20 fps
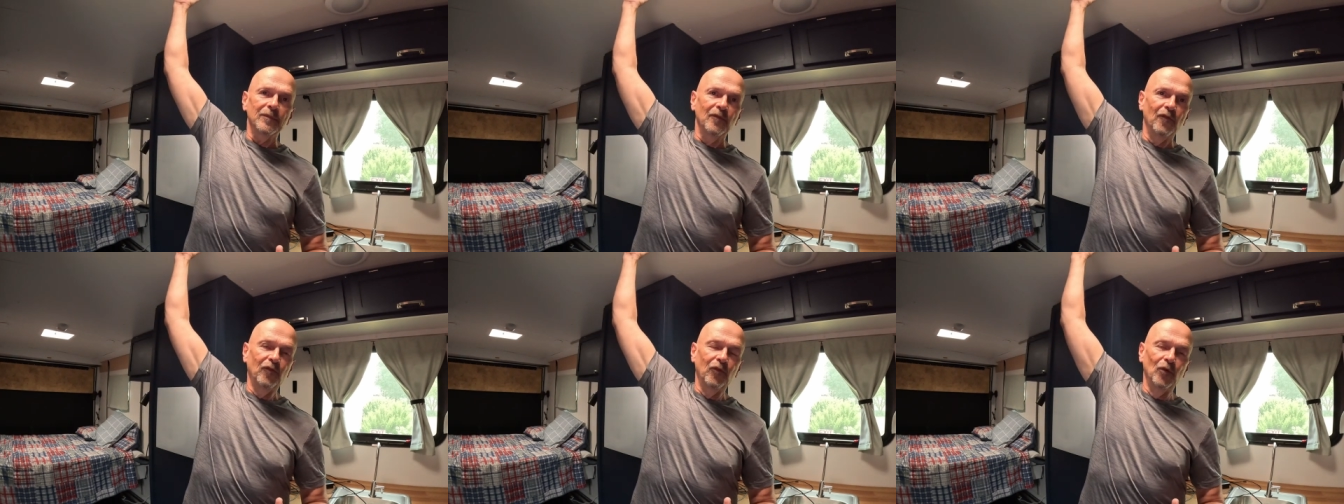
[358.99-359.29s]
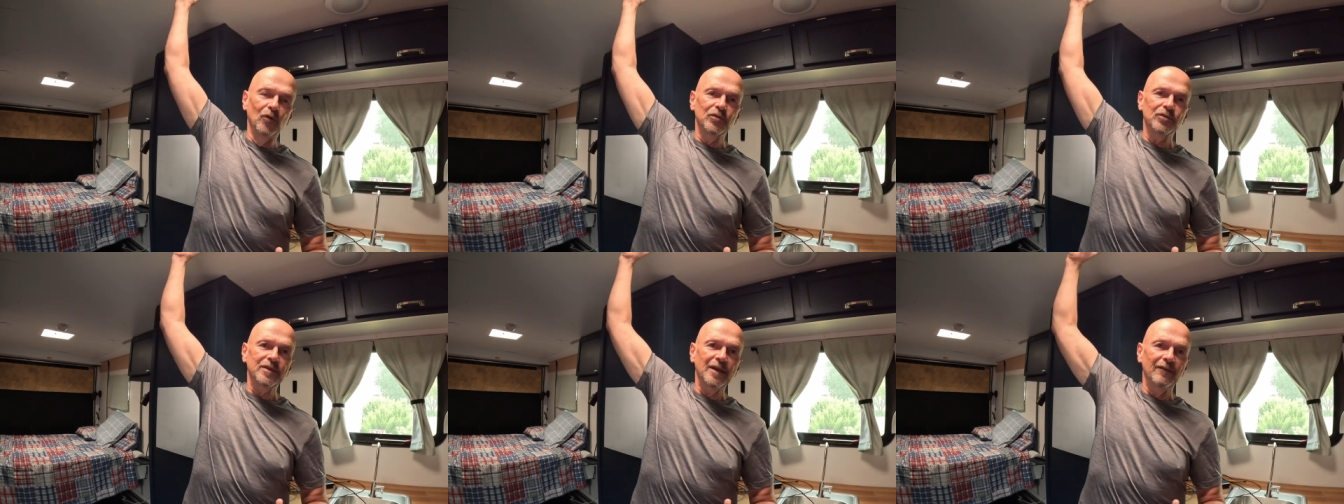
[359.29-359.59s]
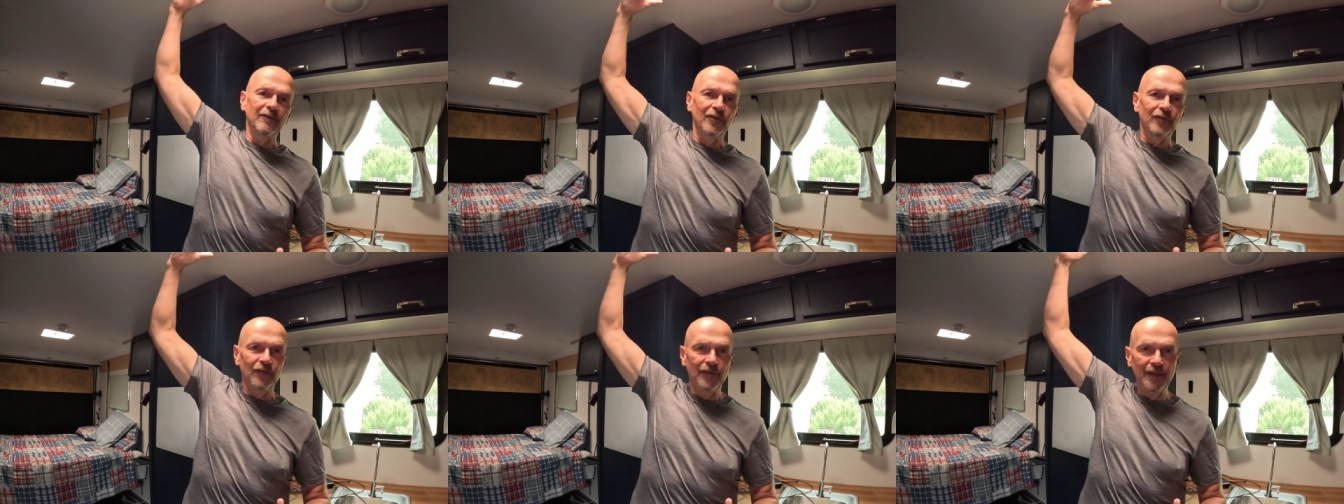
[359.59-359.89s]
full
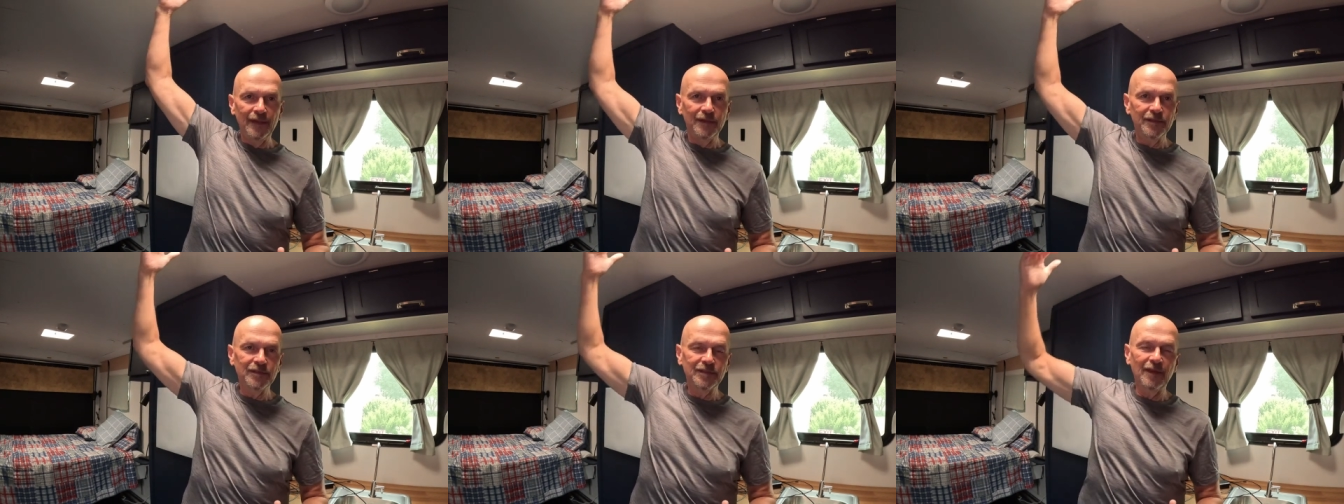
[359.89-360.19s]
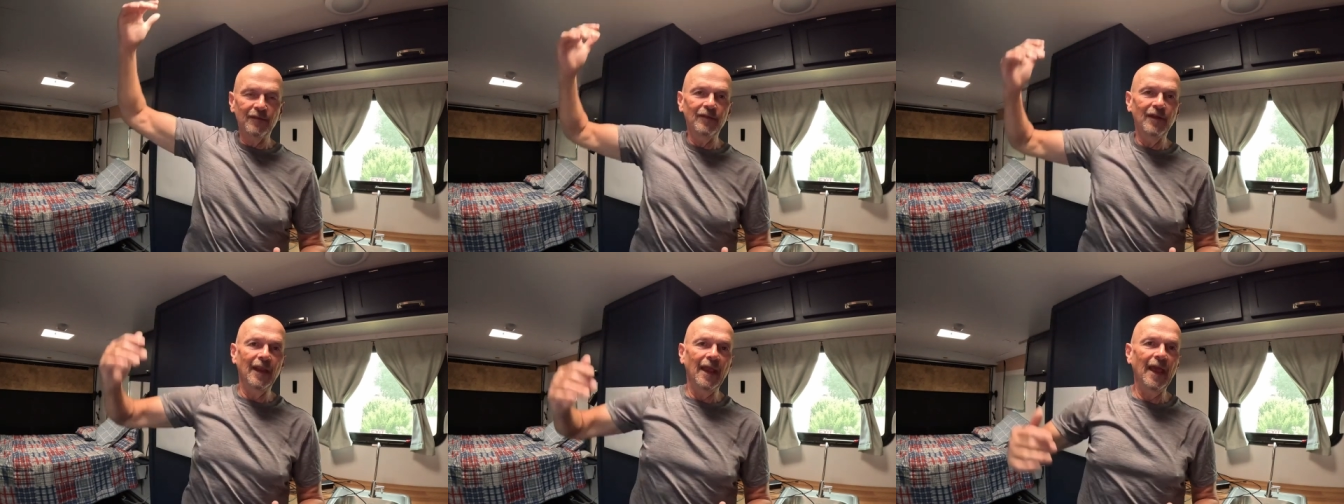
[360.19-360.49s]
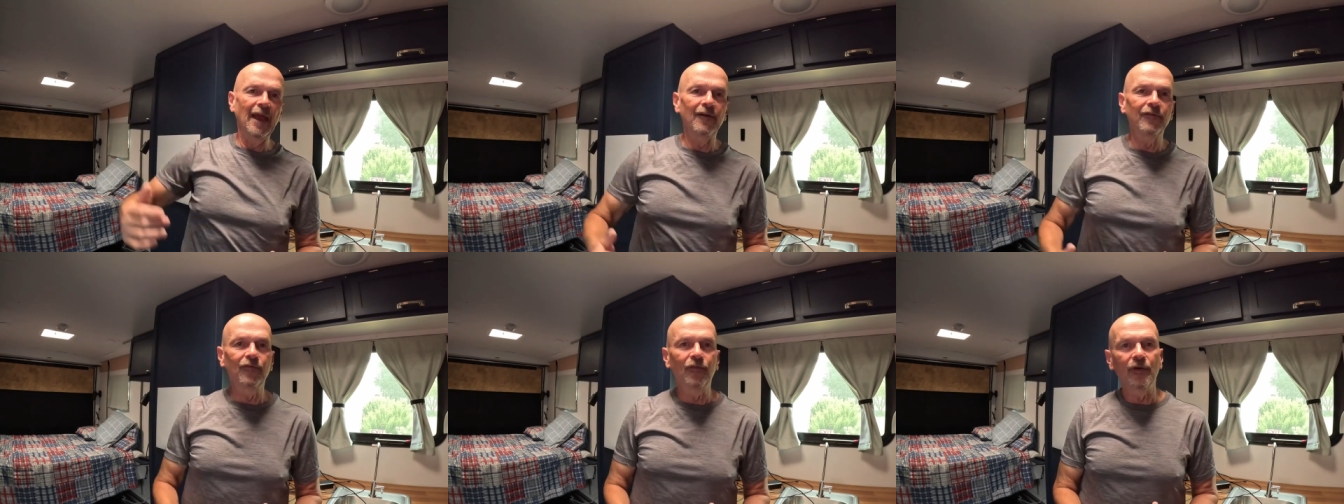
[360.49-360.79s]
seven feet, seven and a
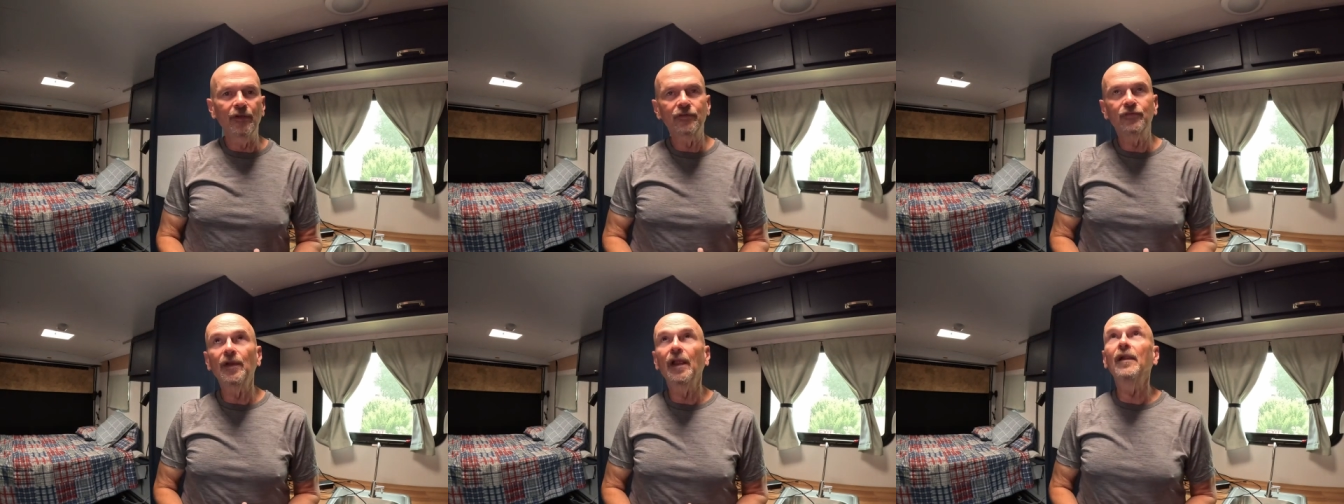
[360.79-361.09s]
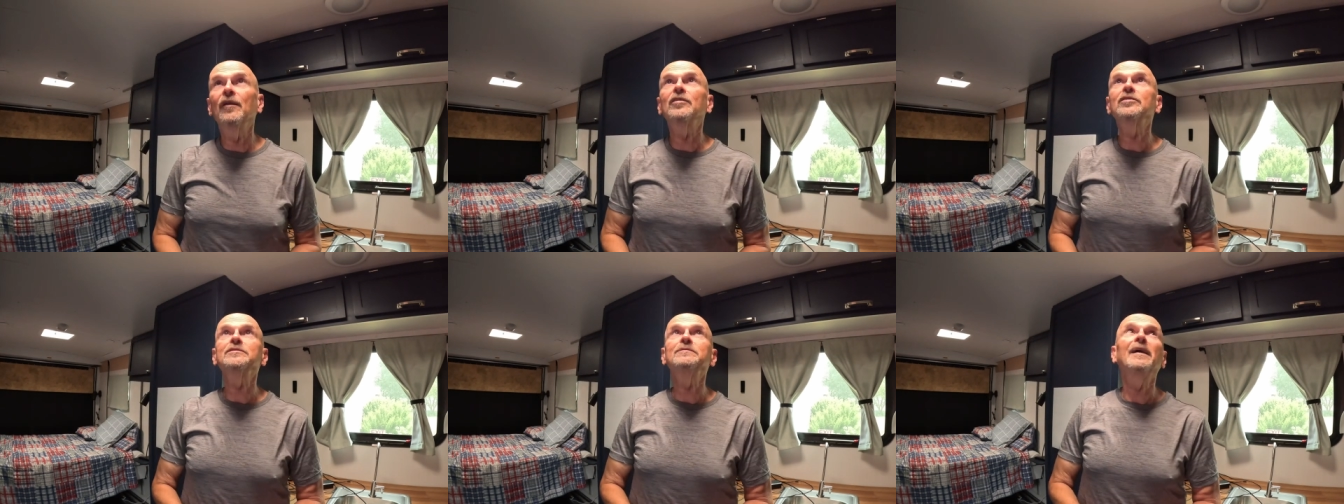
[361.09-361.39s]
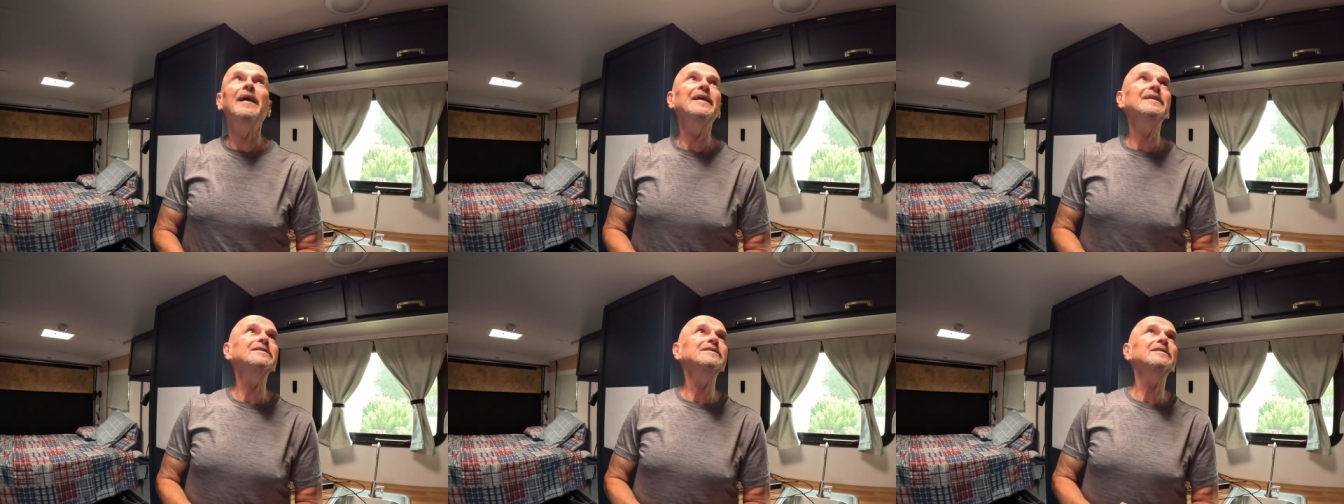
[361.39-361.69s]
half foot trailers.
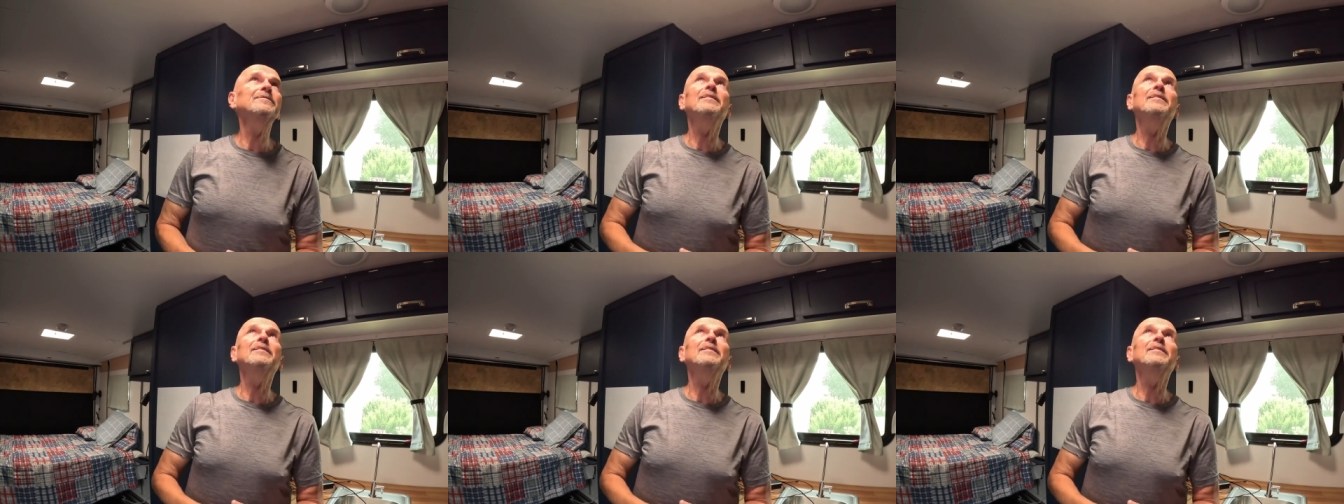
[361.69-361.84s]
Mine's